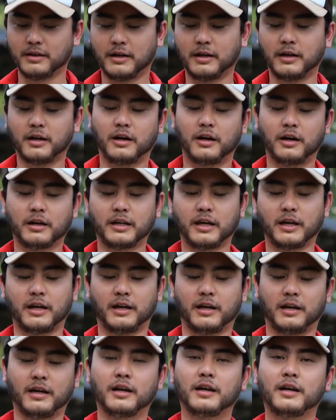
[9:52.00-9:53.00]
Draw okay. A
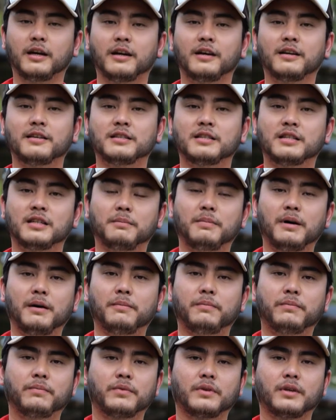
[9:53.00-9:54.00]
circle. I macam dah
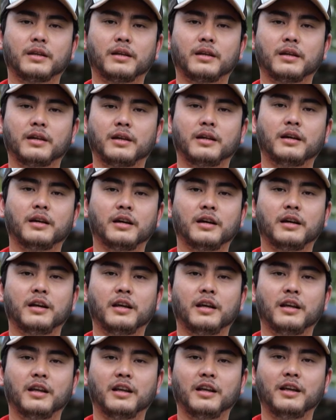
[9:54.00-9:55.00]
nampak the circle depan
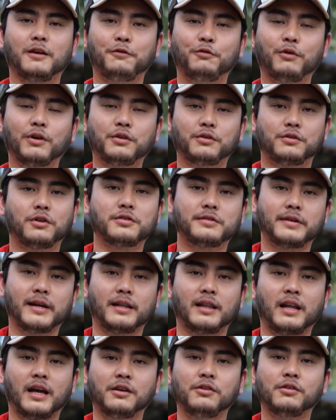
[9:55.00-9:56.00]
ni. If you want to draw
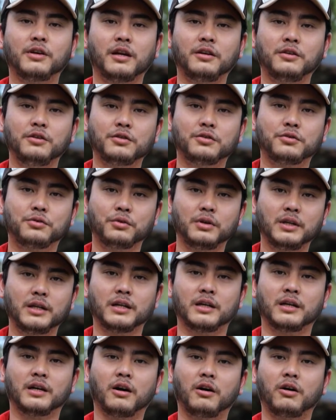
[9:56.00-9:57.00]
straight line, you can use
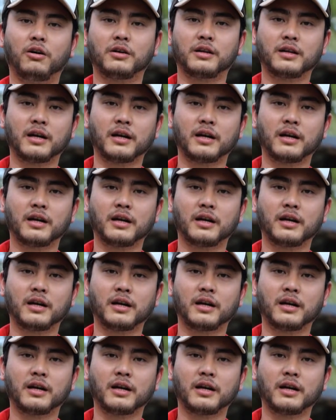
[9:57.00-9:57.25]
ruler or